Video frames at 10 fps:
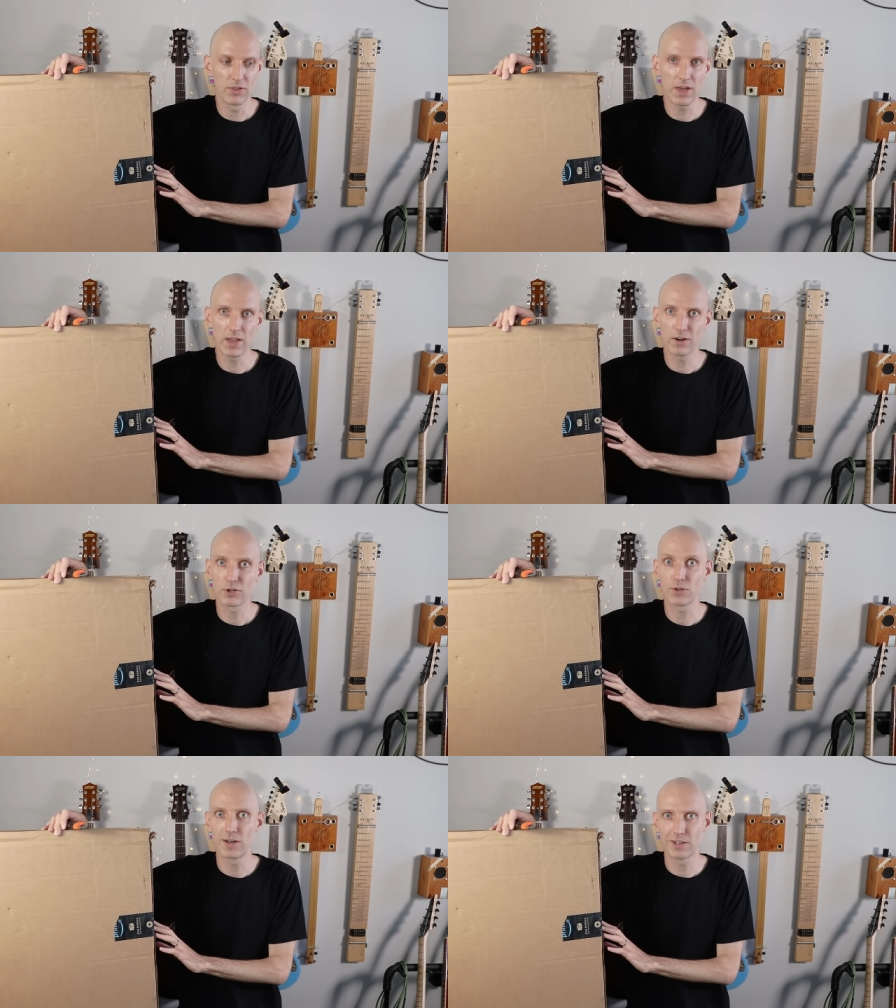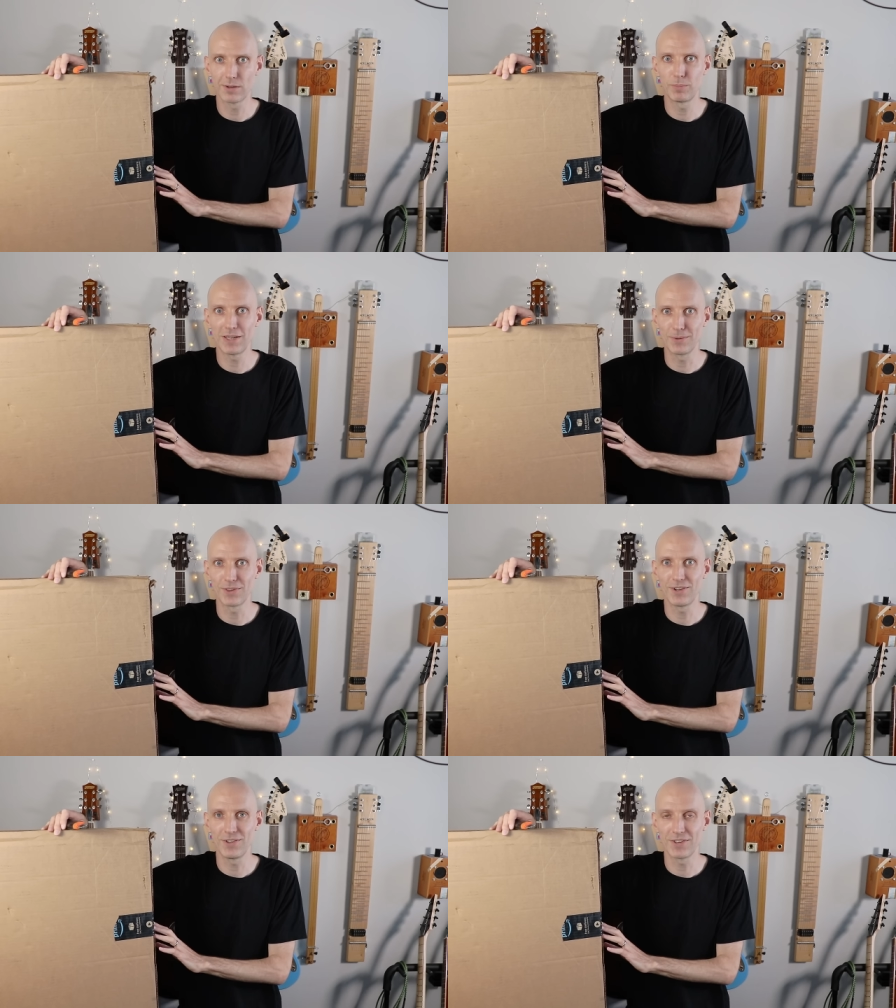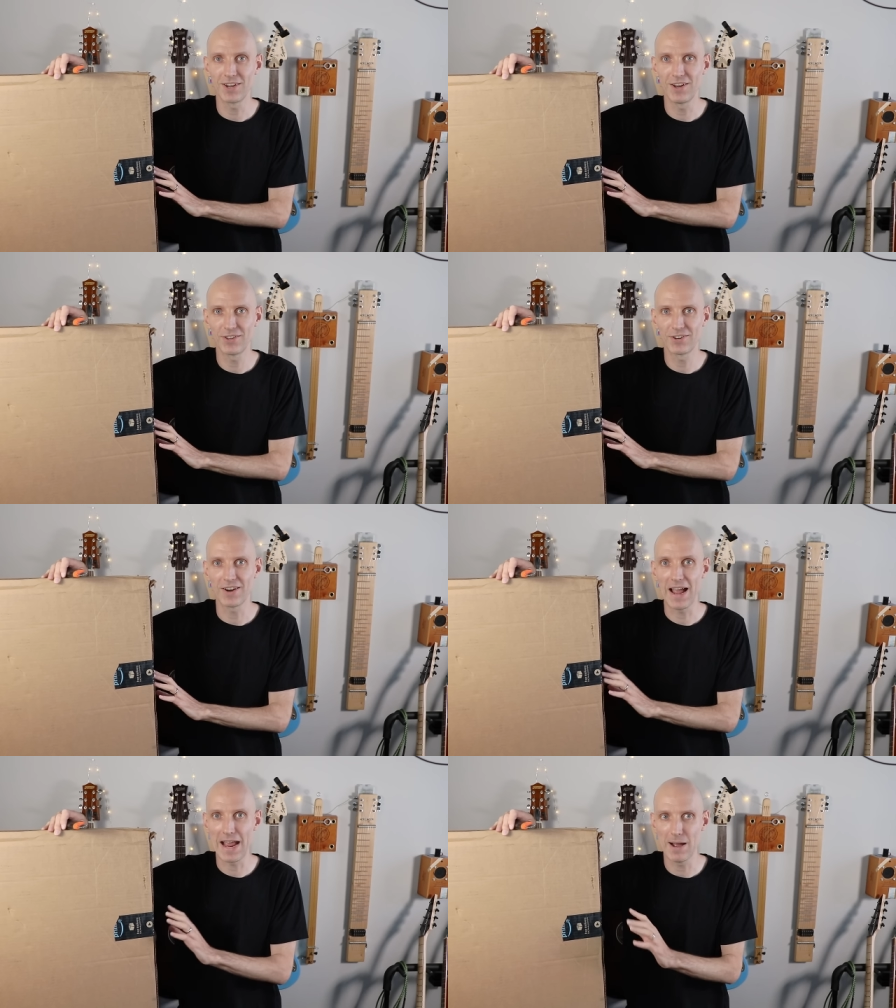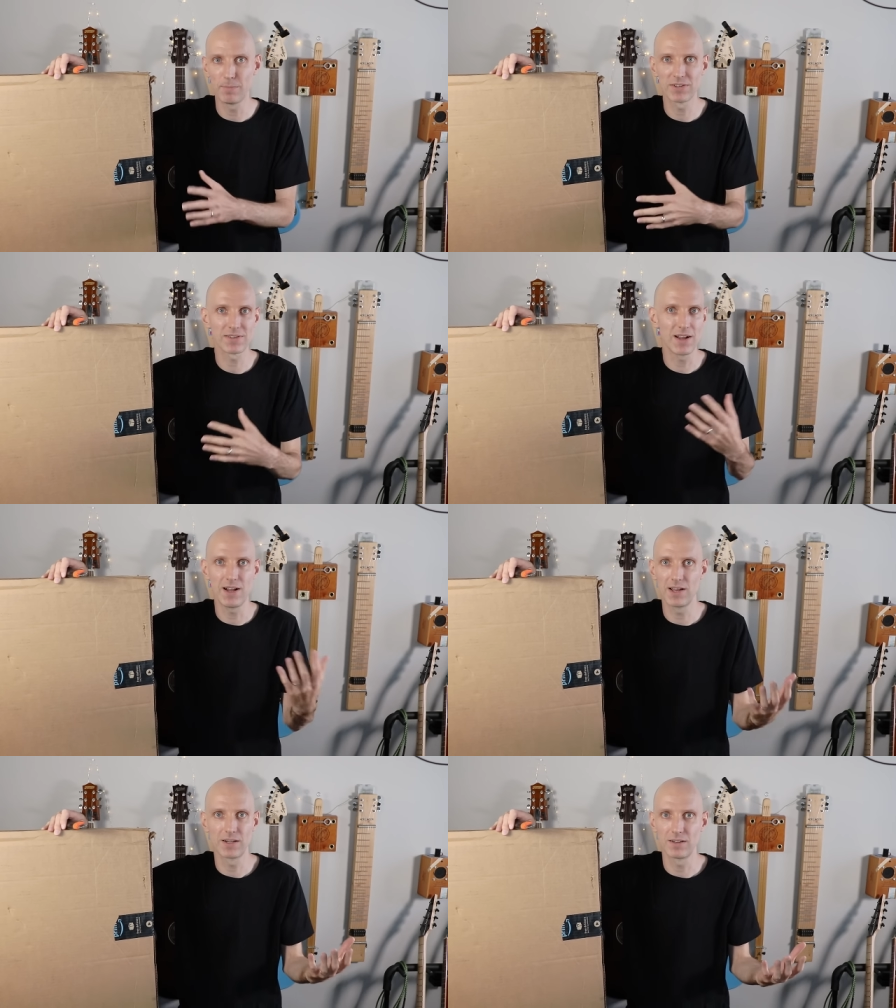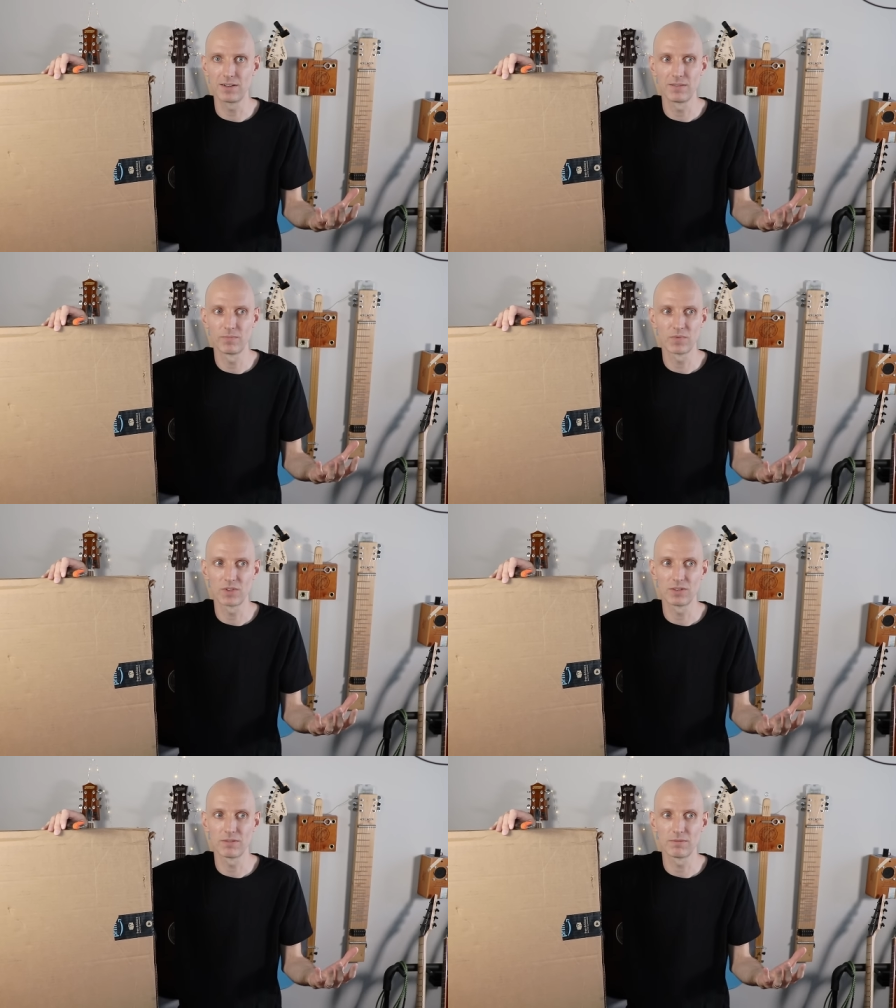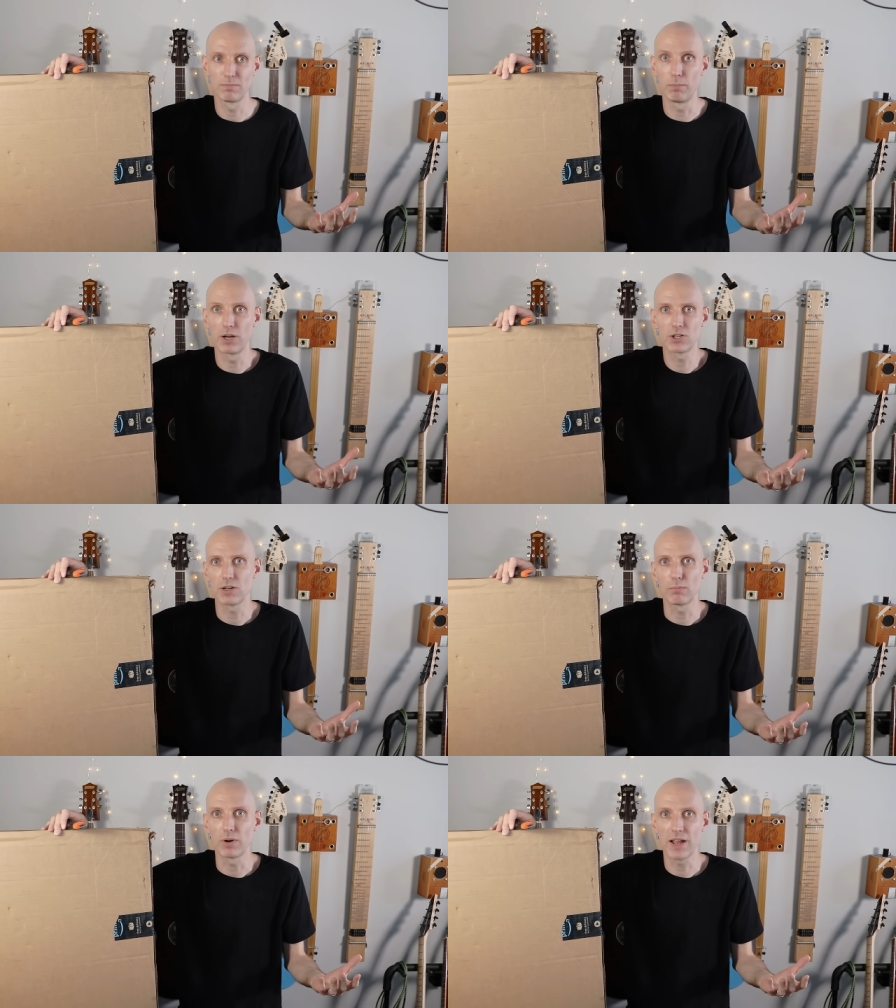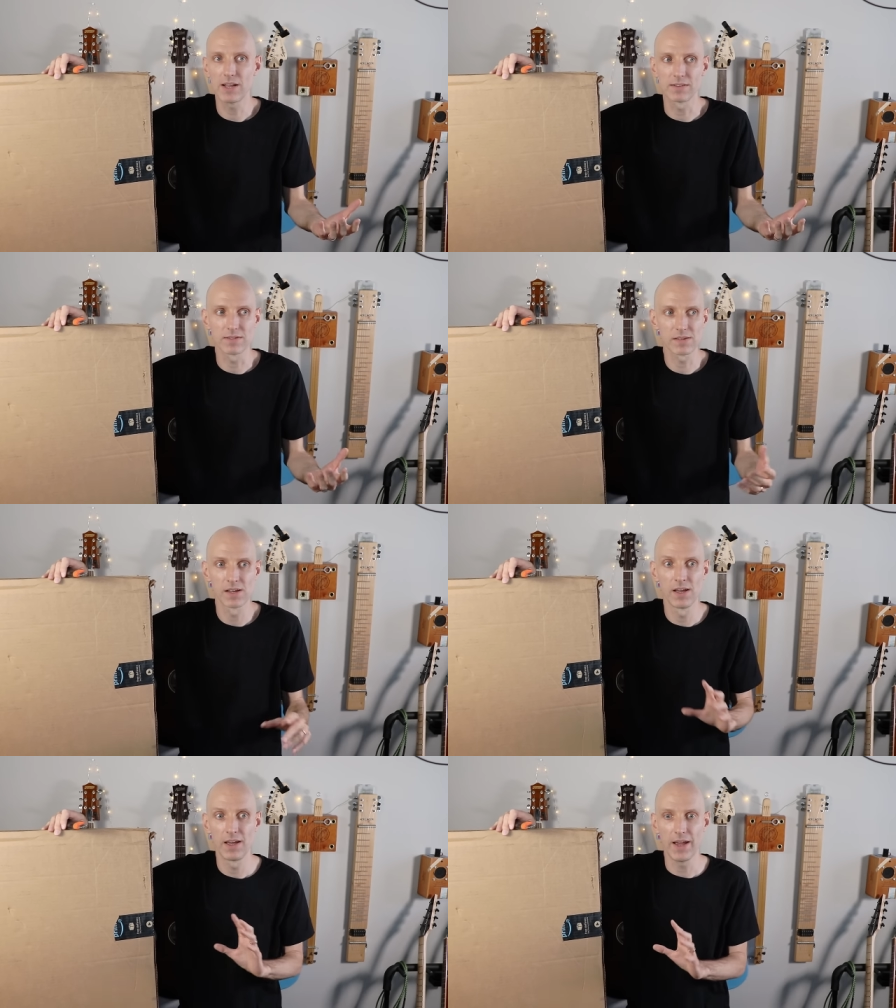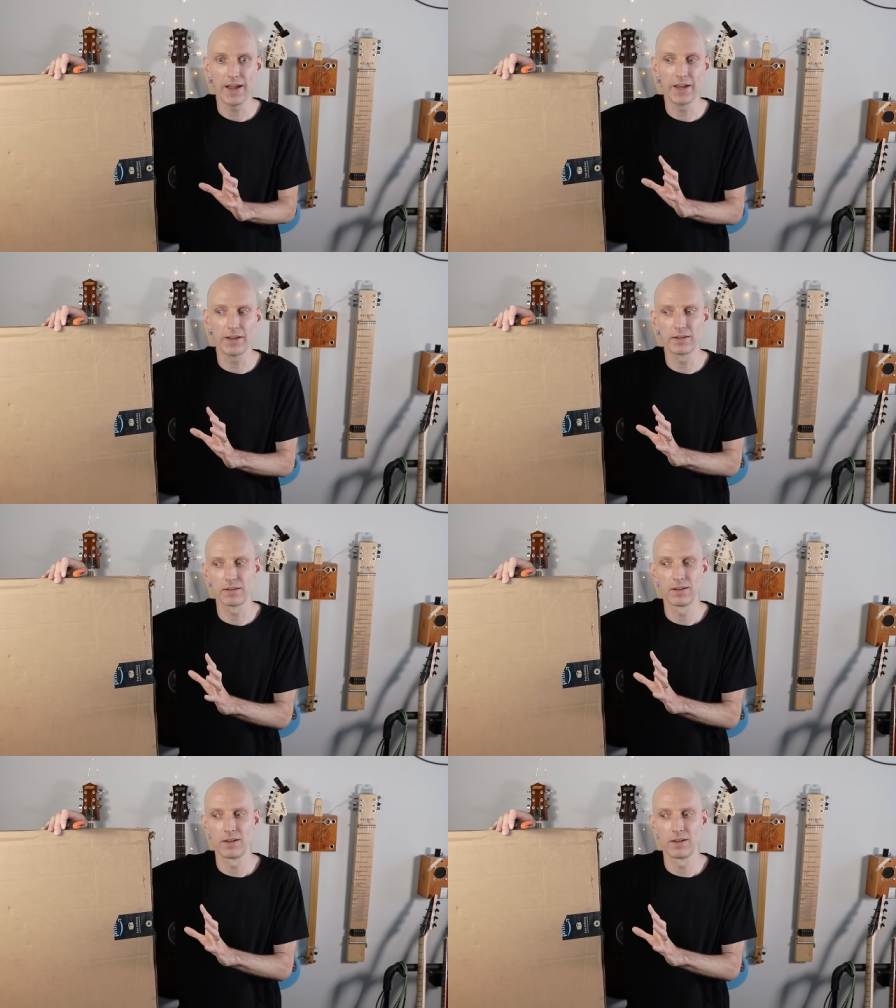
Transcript: they are trying to compete with all the other Amazon budget brands, and